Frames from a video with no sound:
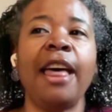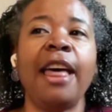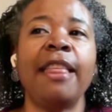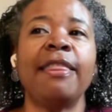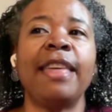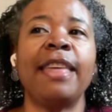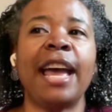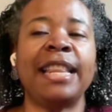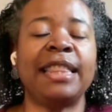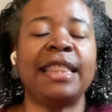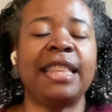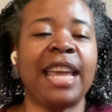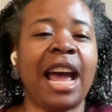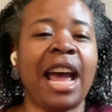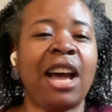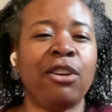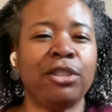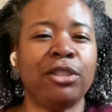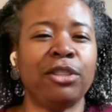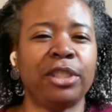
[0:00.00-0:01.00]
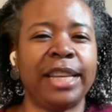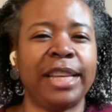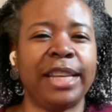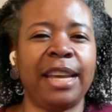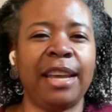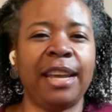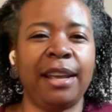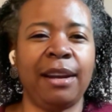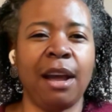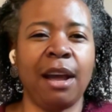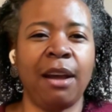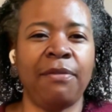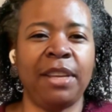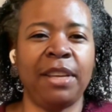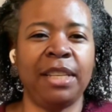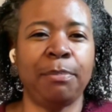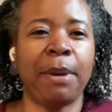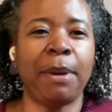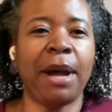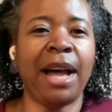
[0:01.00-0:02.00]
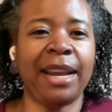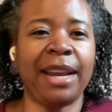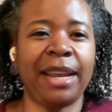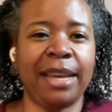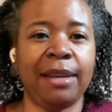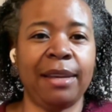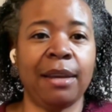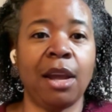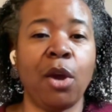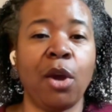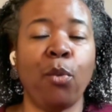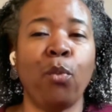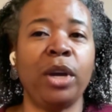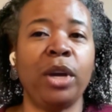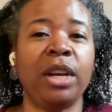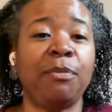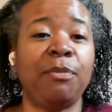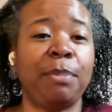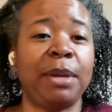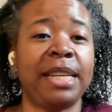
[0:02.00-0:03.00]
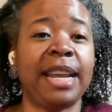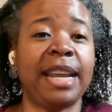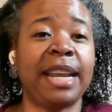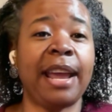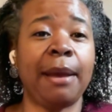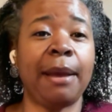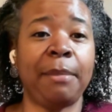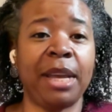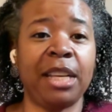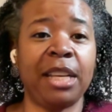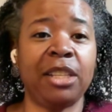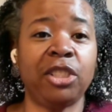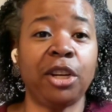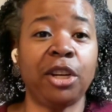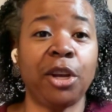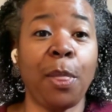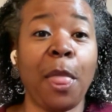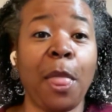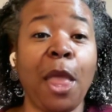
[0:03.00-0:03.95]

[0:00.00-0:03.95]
that the outer skin of his body would have been damaged,